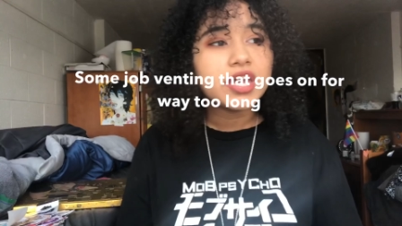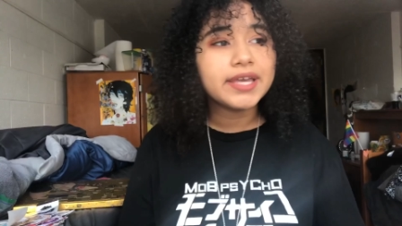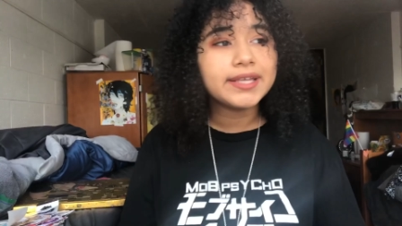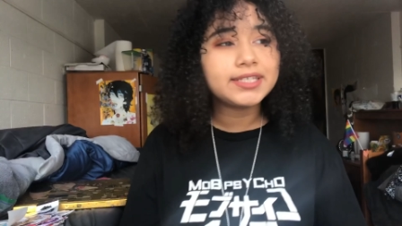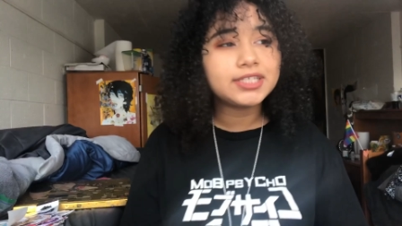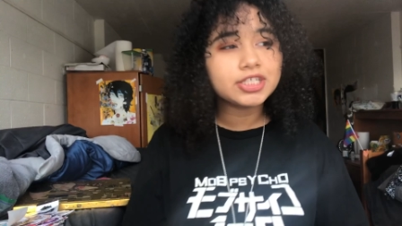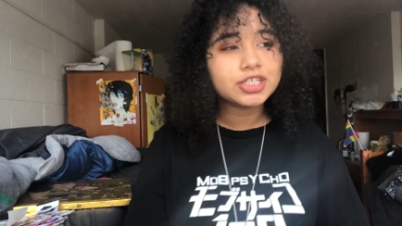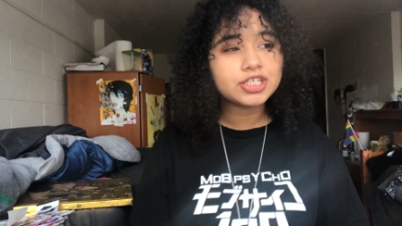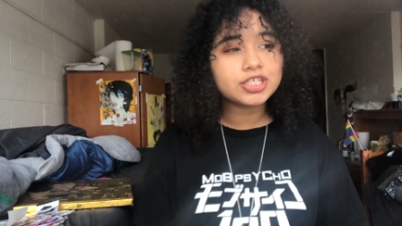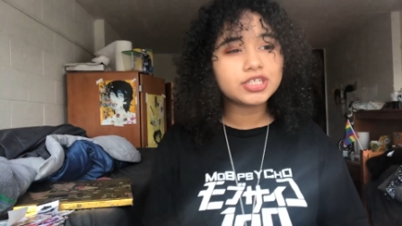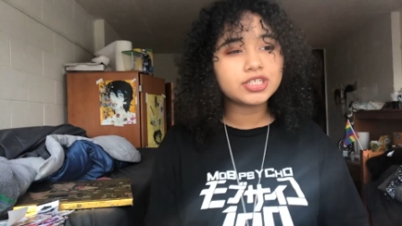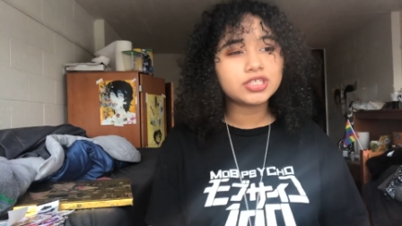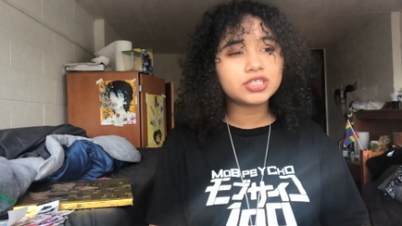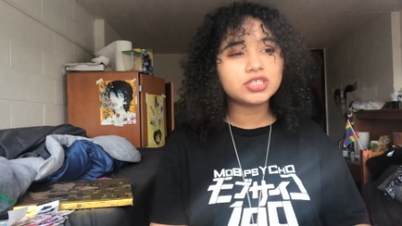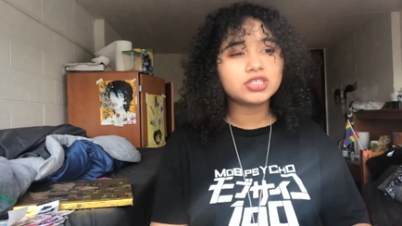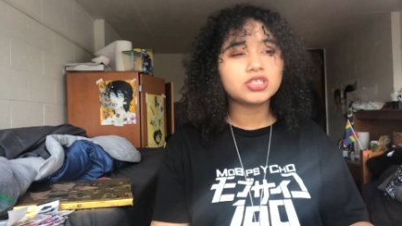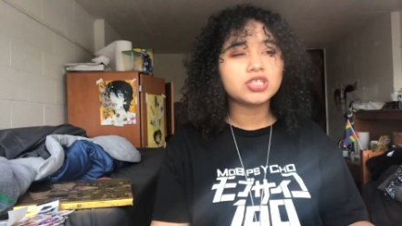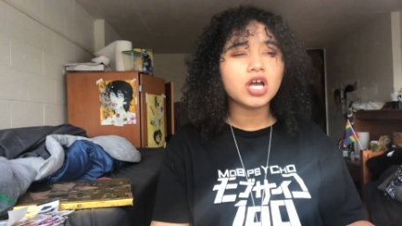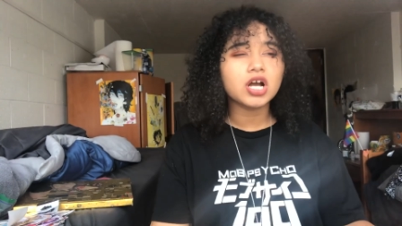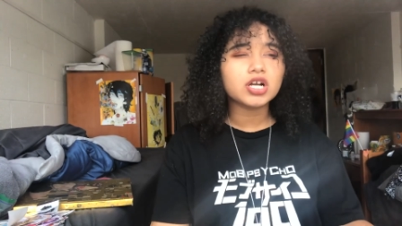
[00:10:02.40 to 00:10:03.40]
it
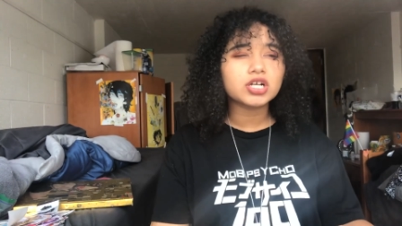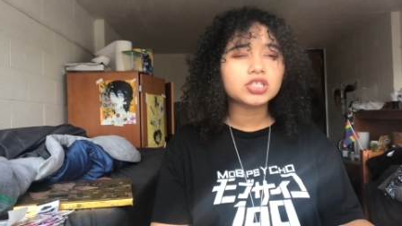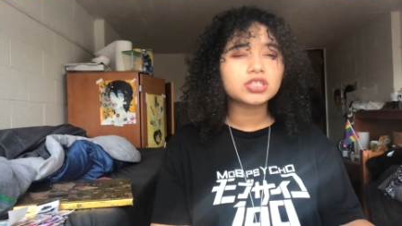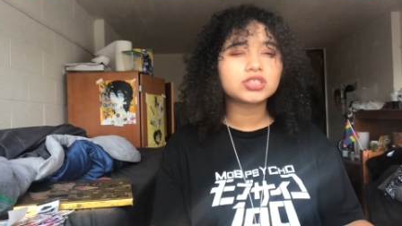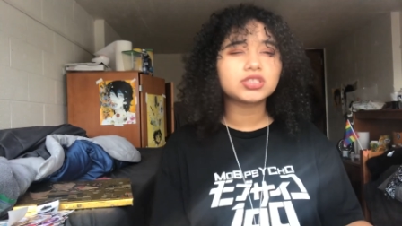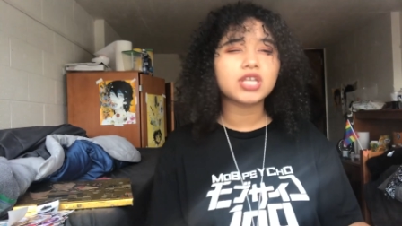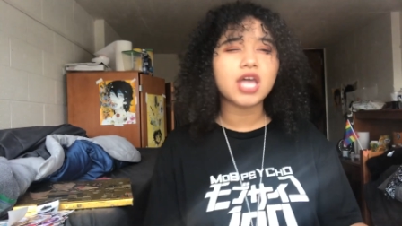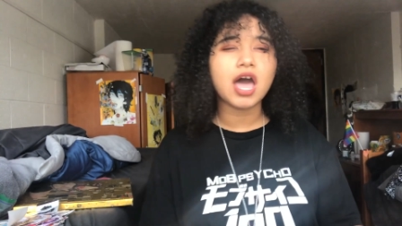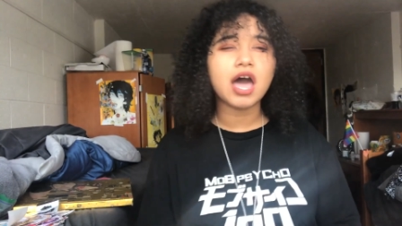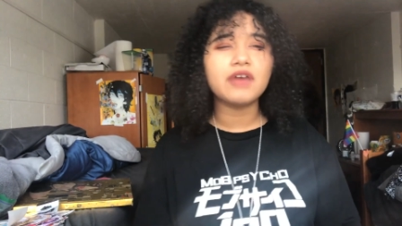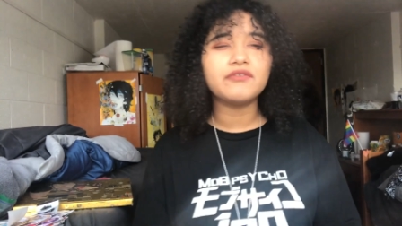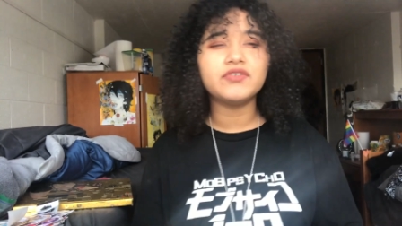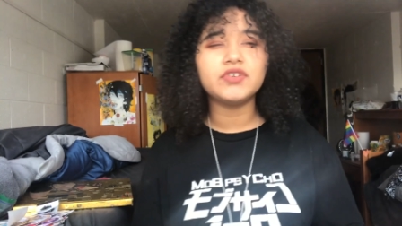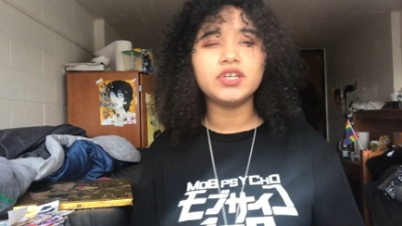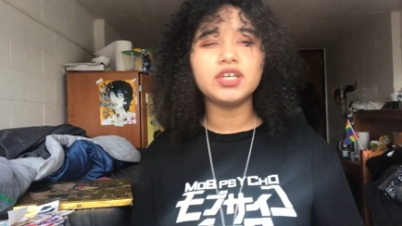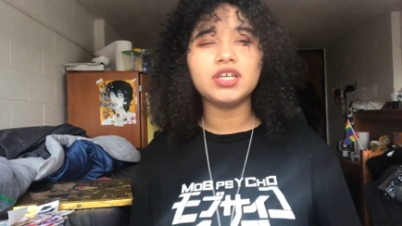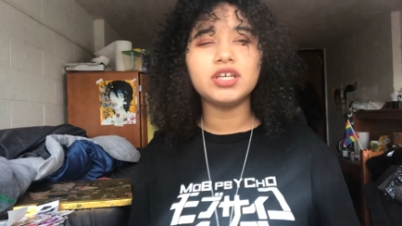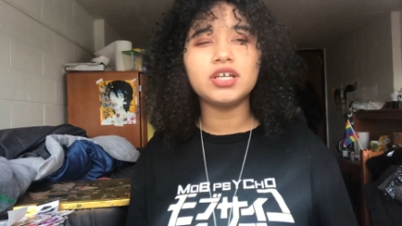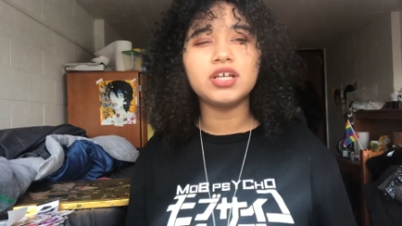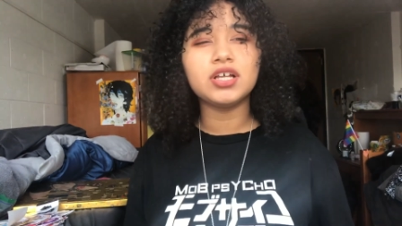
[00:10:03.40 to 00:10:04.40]
just sucks
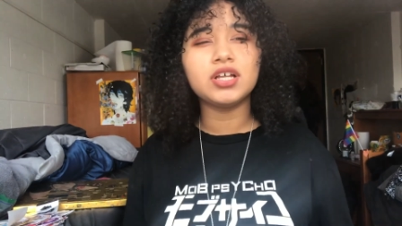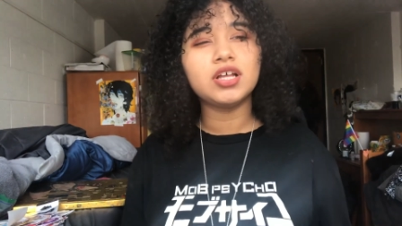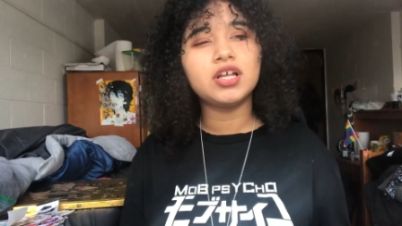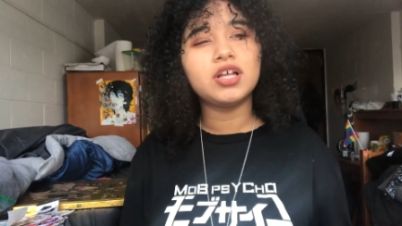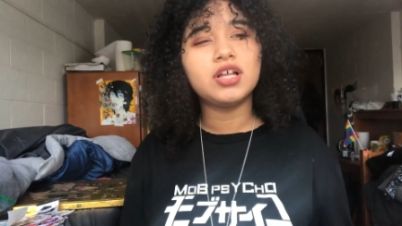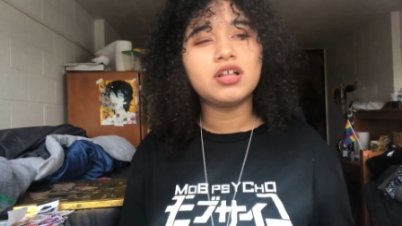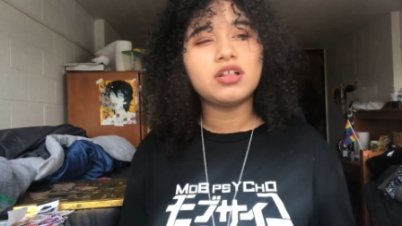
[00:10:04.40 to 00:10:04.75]
having